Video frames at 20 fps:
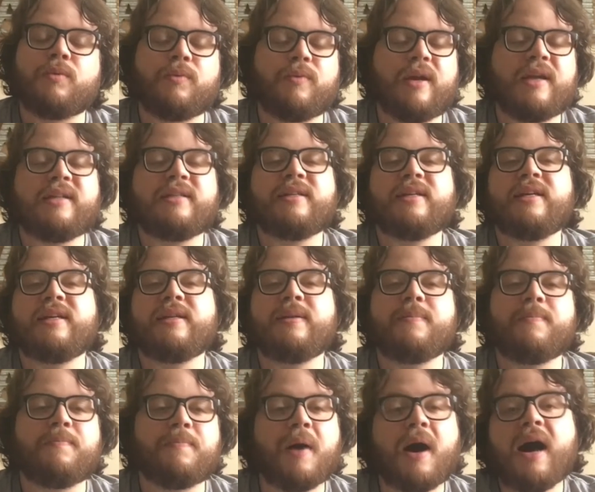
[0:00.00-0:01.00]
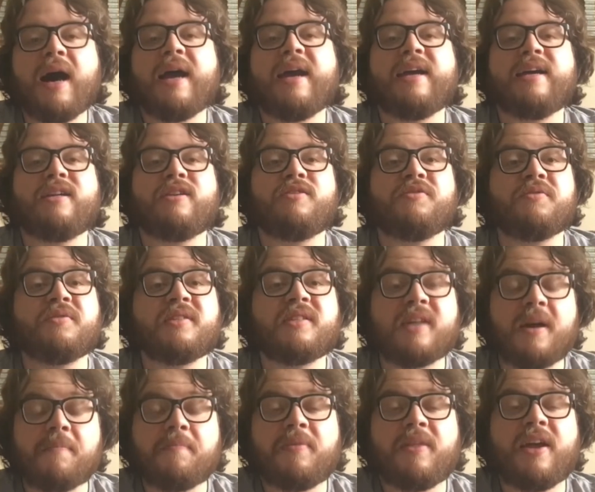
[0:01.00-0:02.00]
rent it, buy it, do
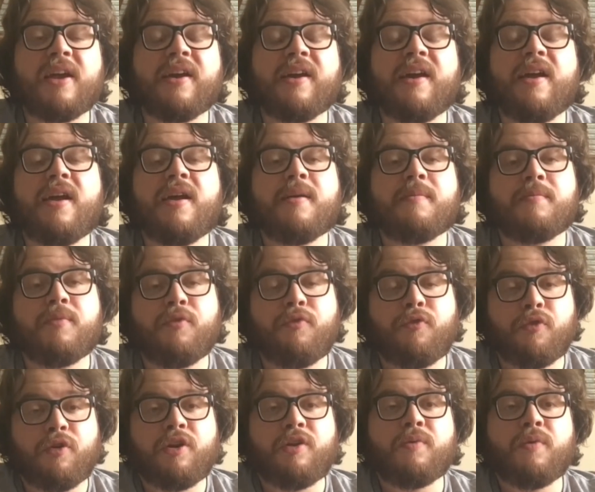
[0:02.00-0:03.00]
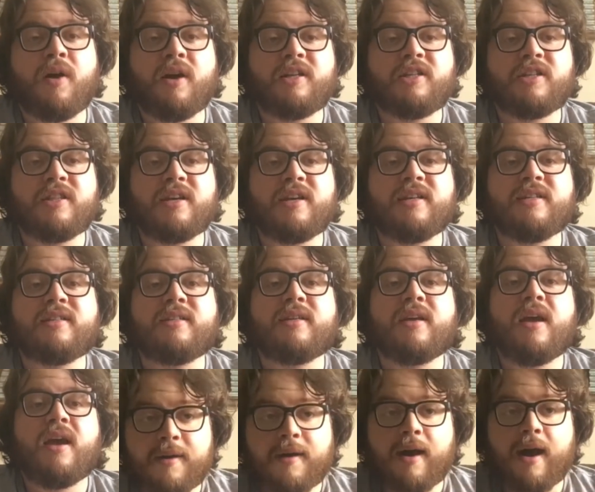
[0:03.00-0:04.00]
something before you watch this.
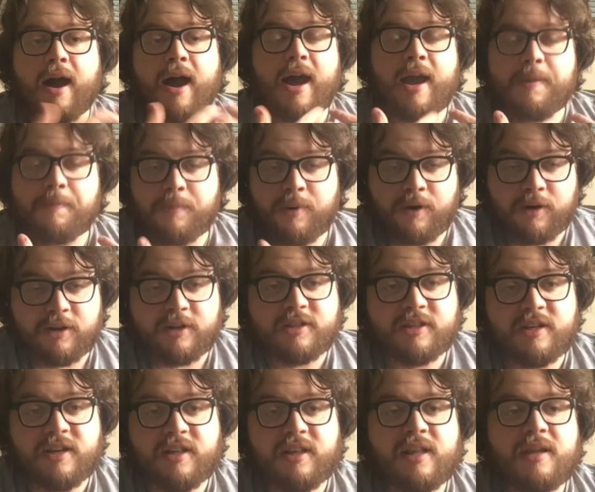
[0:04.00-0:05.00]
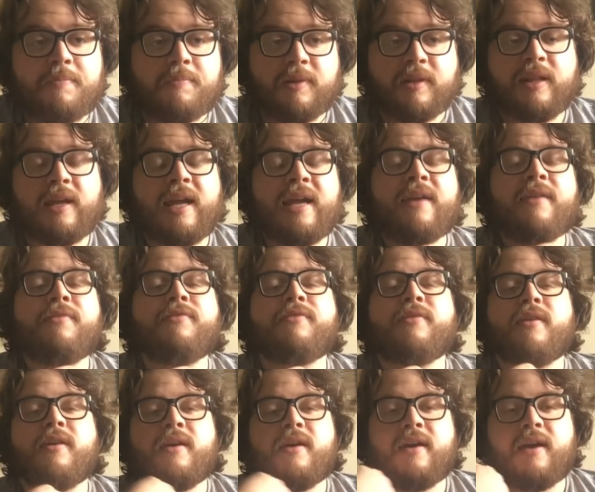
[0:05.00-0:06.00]
I personally believe
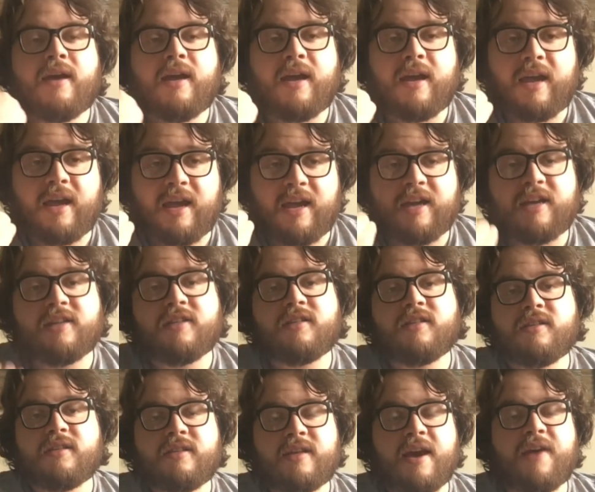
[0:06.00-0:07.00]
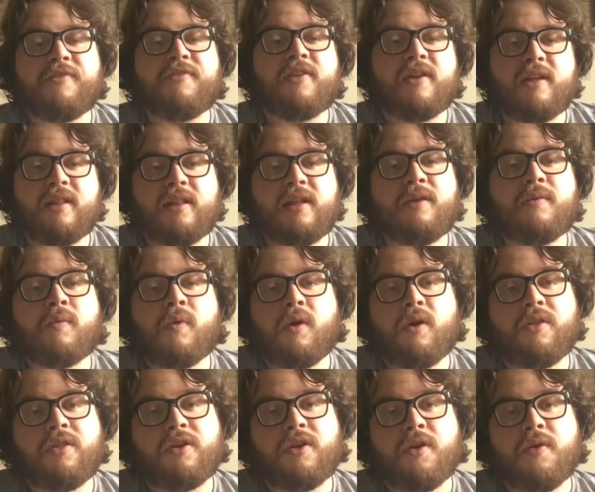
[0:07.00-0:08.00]
it is definitely
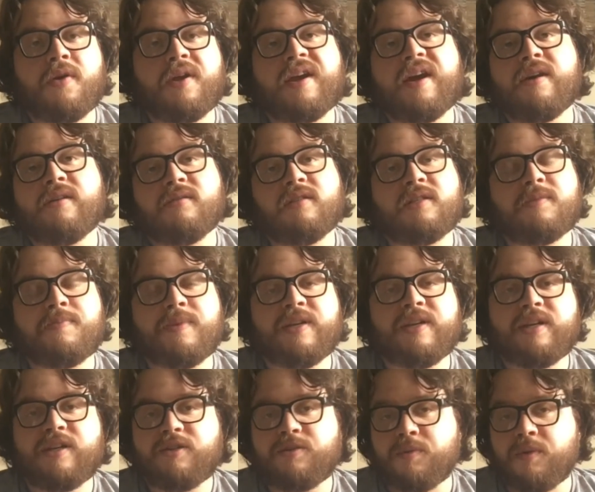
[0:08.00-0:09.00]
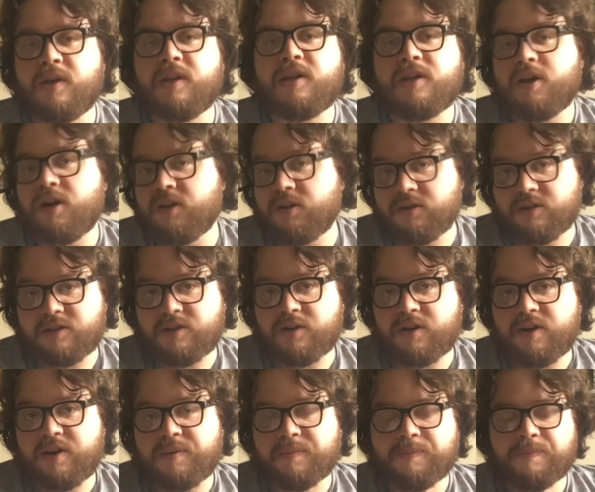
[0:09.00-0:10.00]
worth going out and spending $20
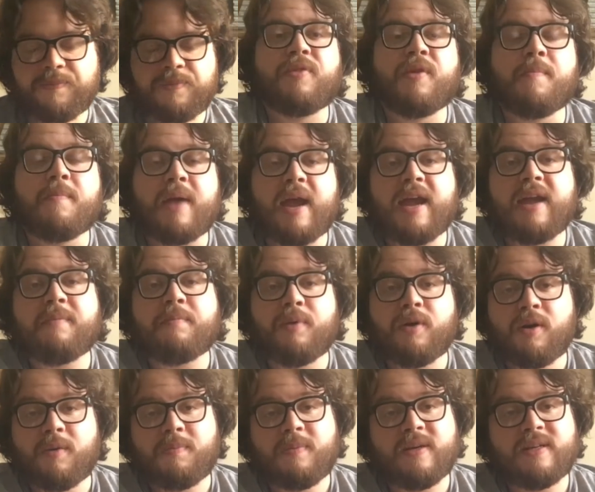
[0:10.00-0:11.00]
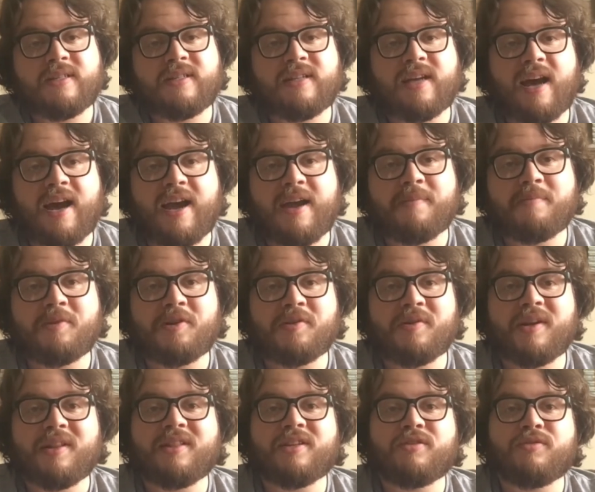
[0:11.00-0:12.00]
on. The main purpose I am
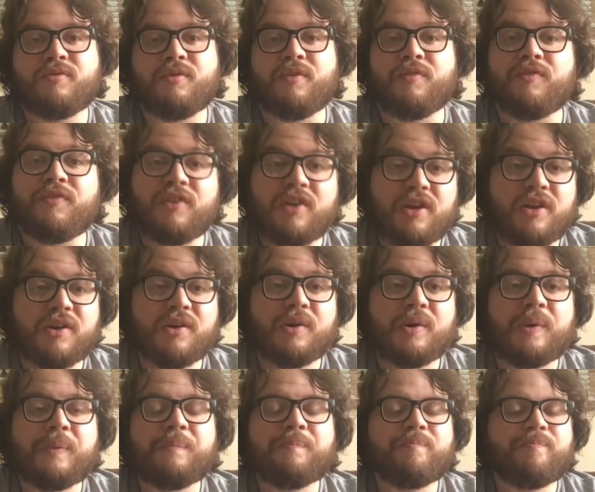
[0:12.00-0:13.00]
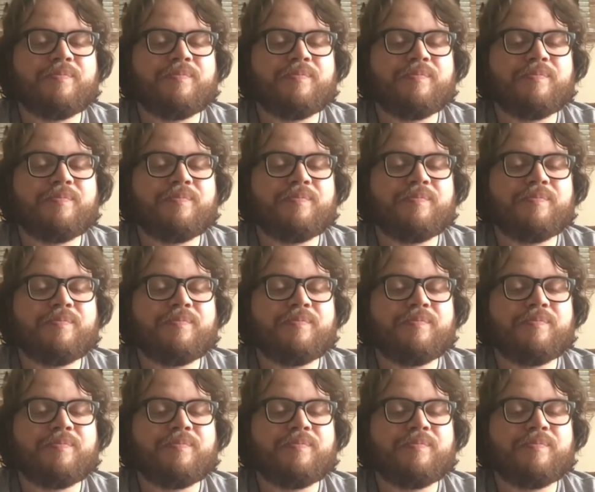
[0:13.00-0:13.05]
doing this review